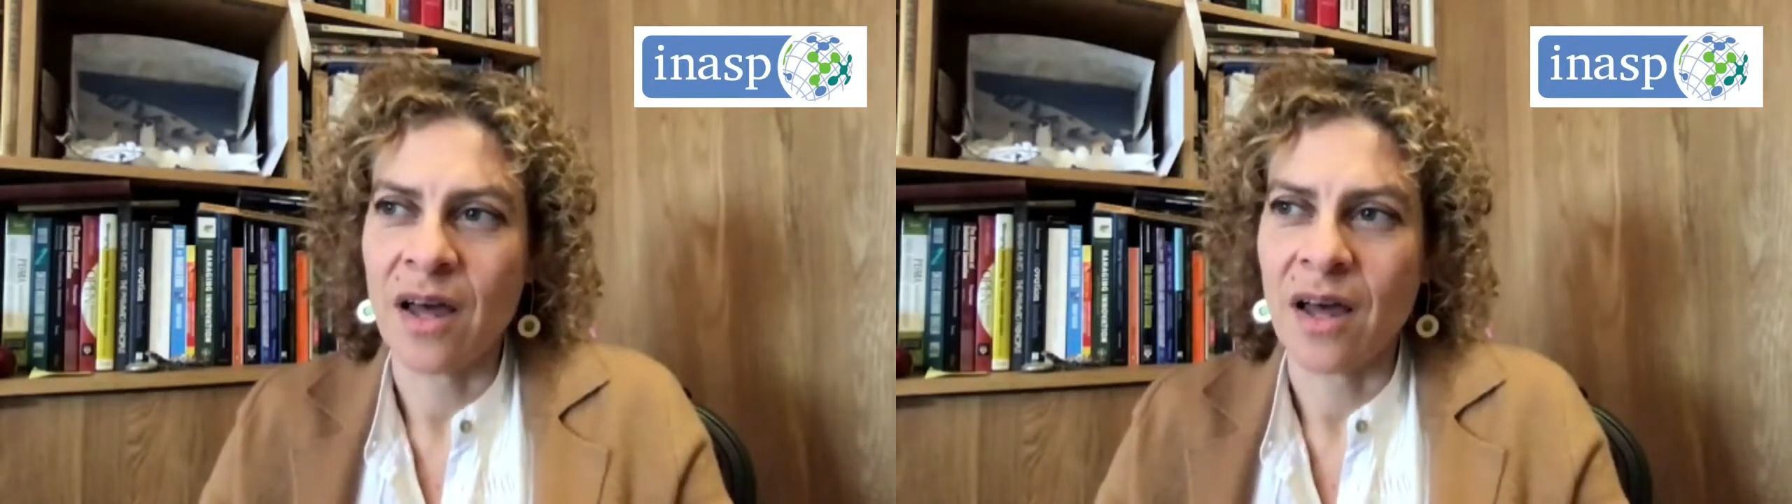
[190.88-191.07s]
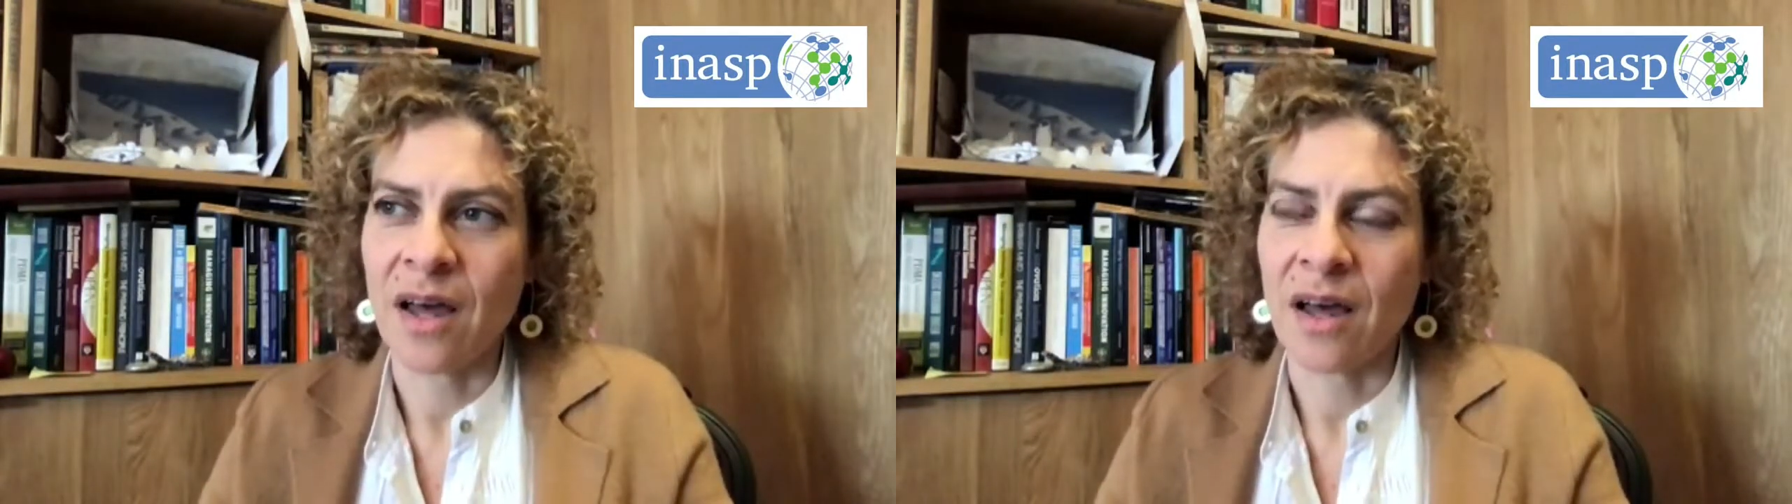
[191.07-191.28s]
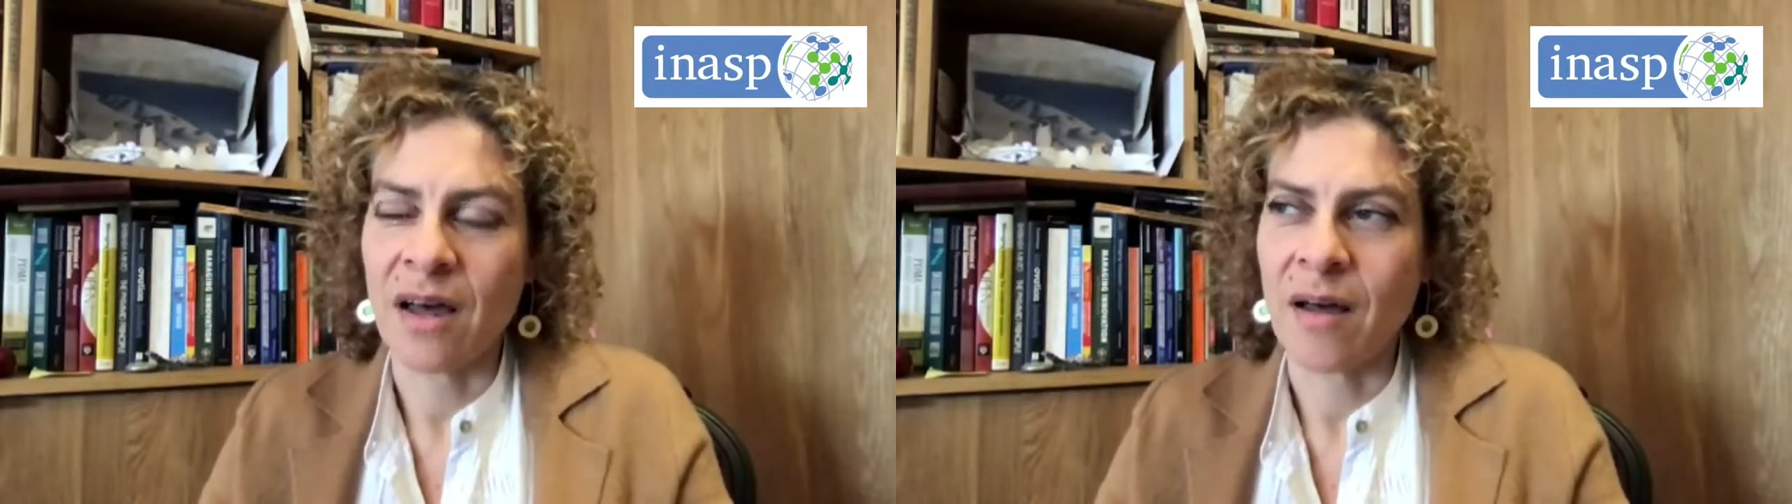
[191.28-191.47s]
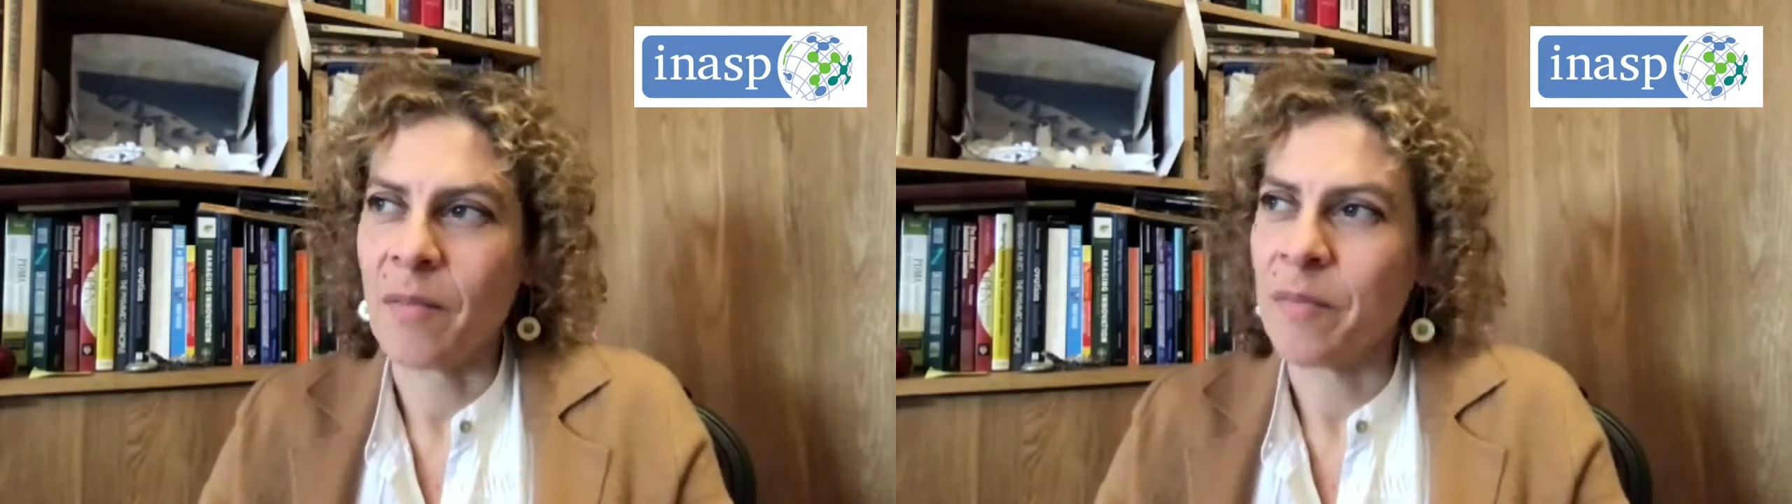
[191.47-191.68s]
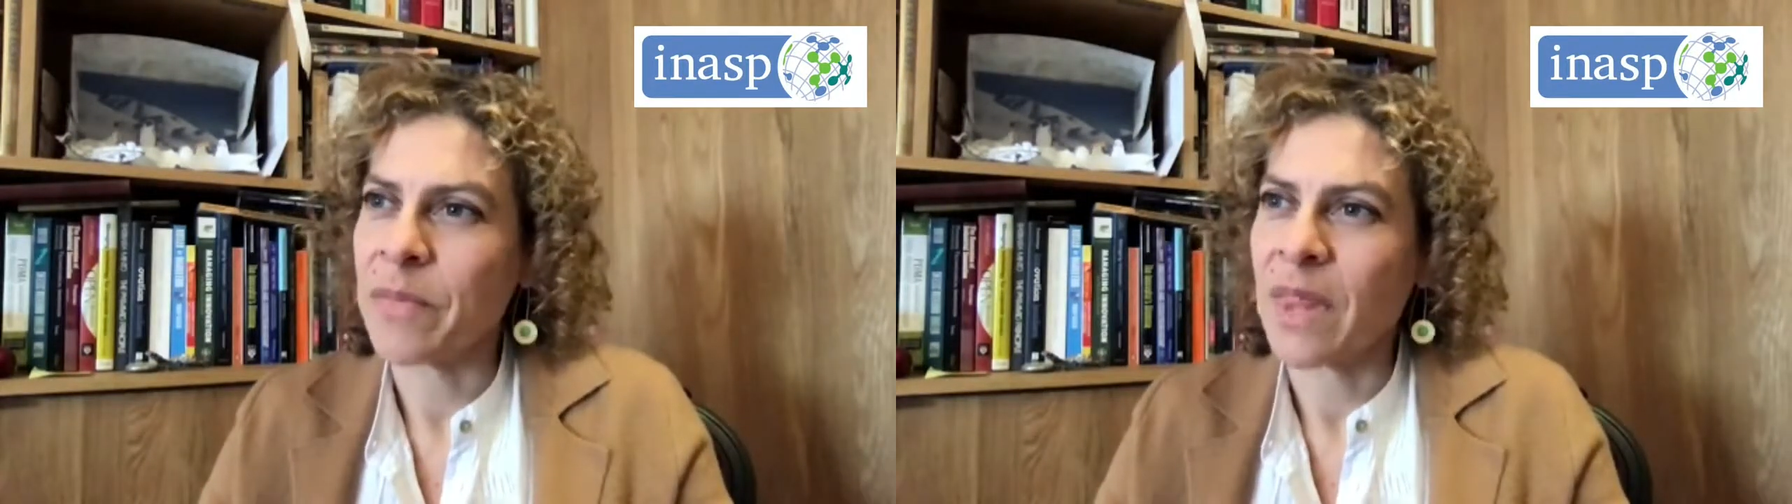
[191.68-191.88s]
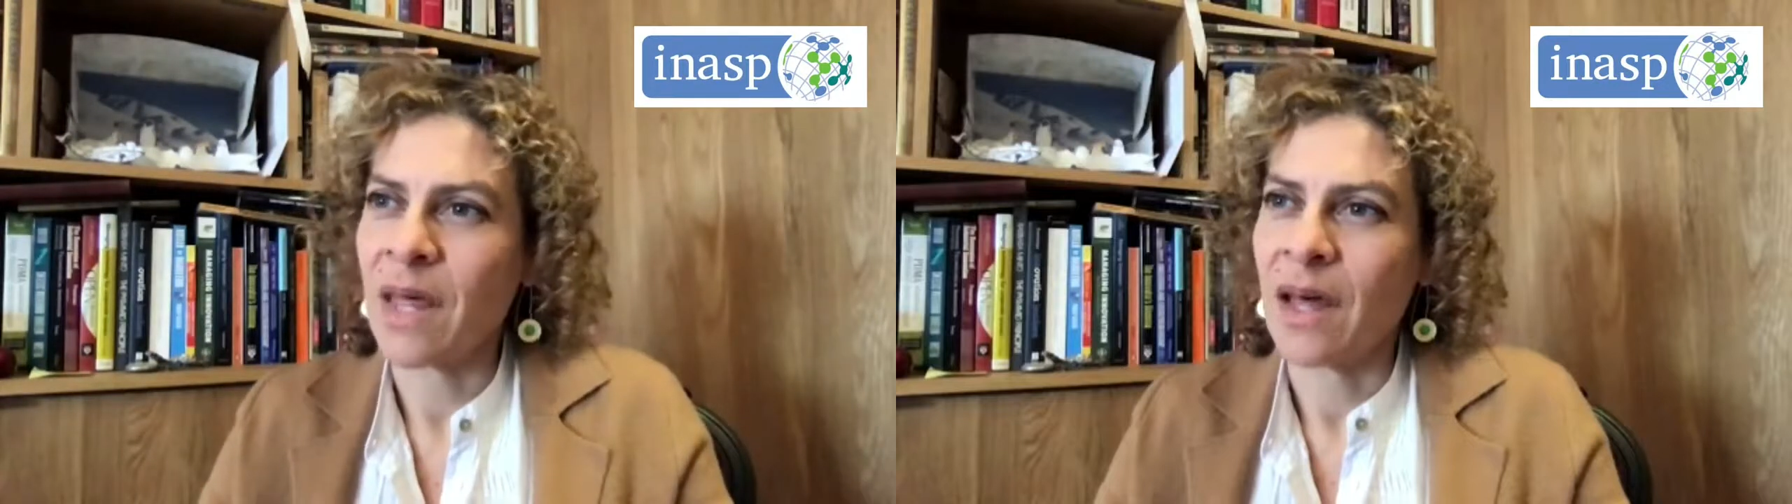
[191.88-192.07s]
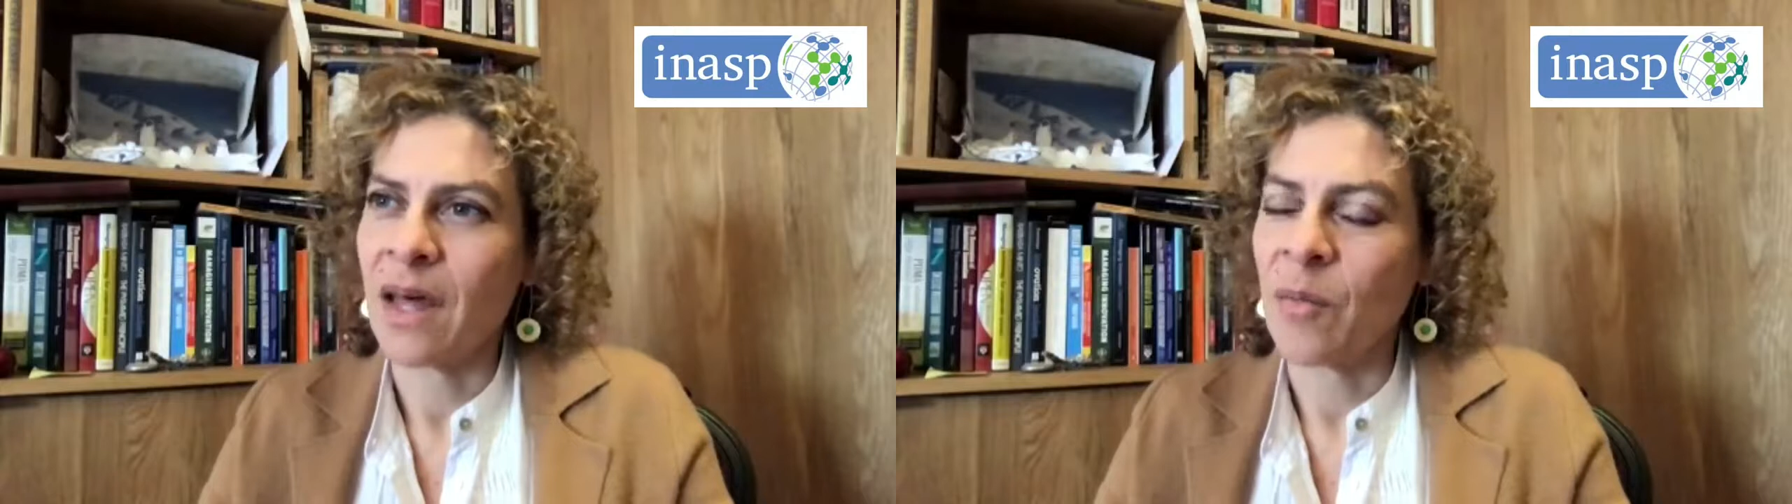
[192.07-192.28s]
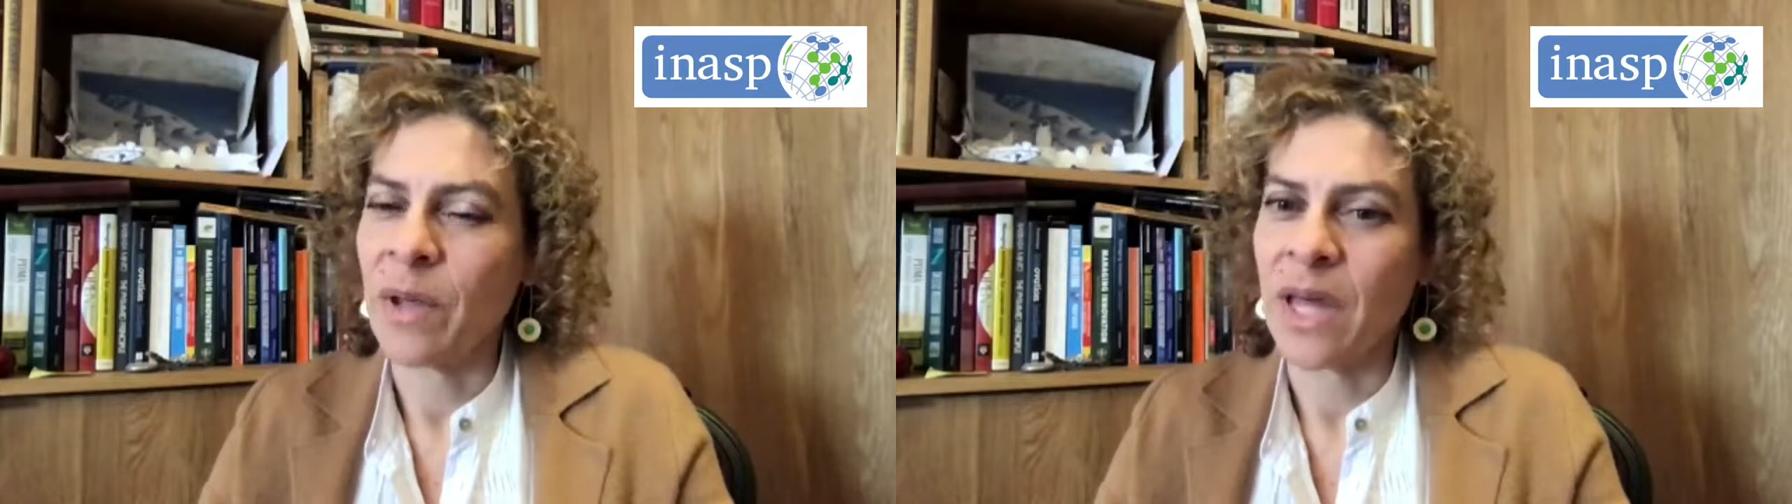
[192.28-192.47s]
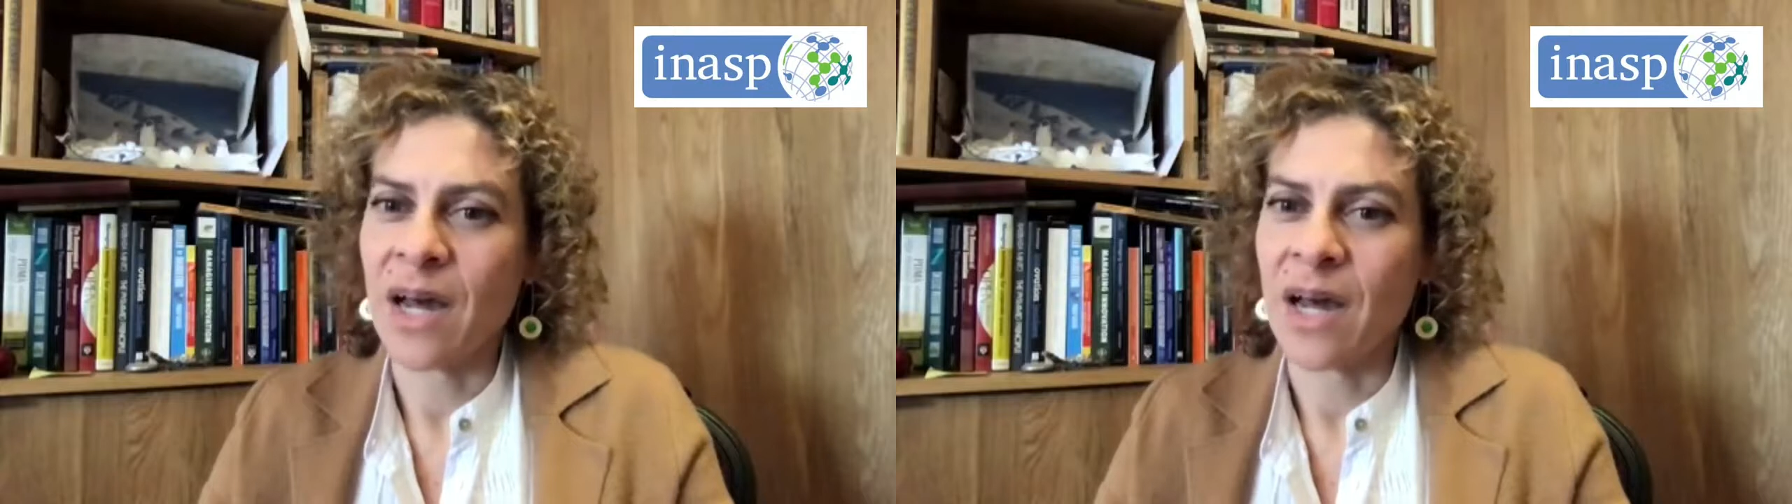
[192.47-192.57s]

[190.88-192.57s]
um, we